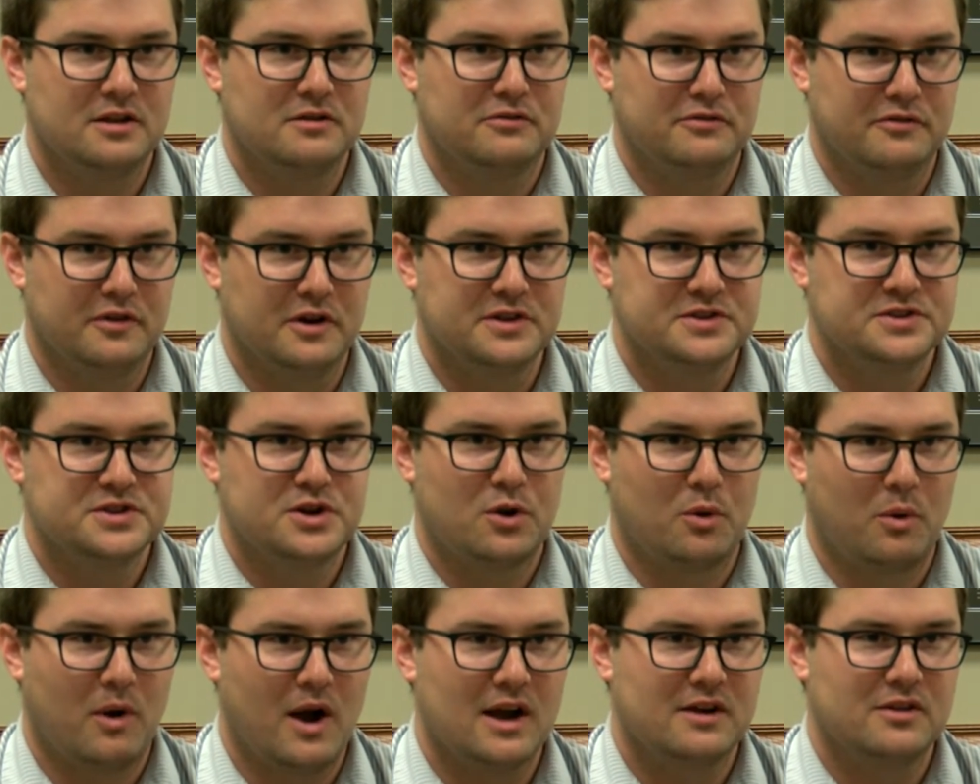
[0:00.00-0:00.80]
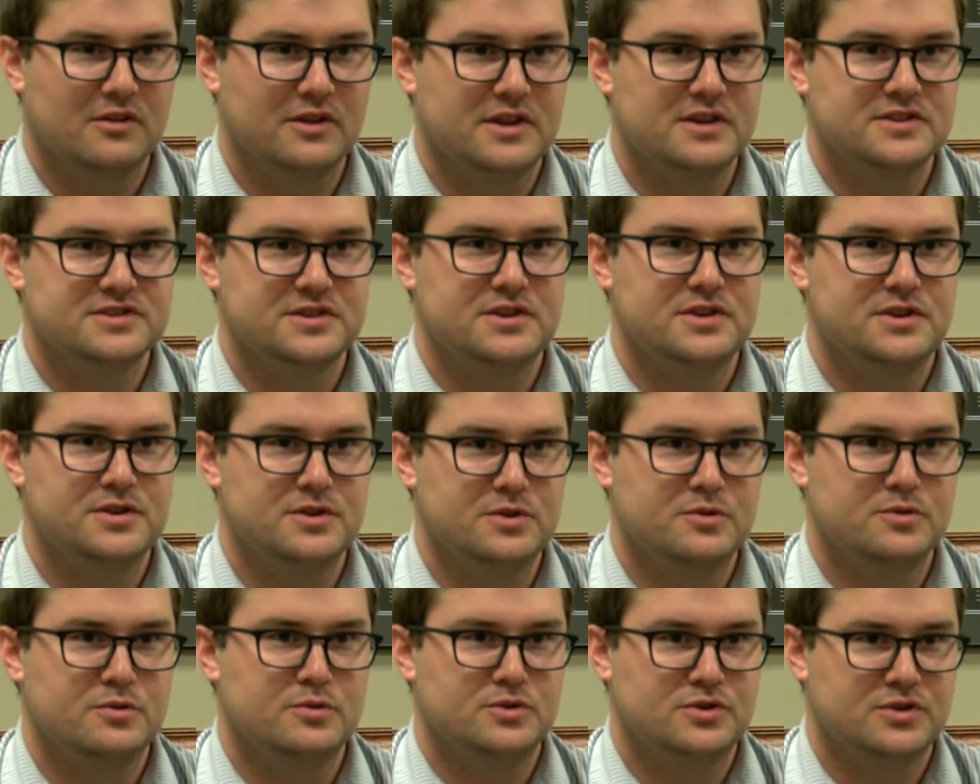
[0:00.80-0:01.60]
funds correctly is a
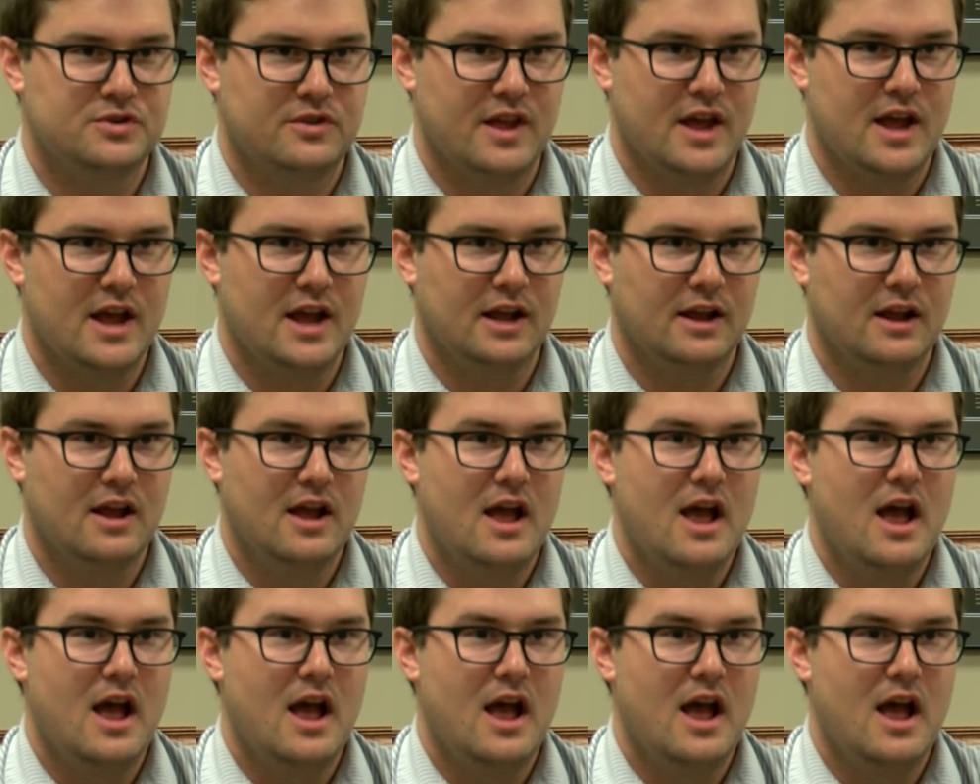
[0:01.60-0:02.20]
huge thing.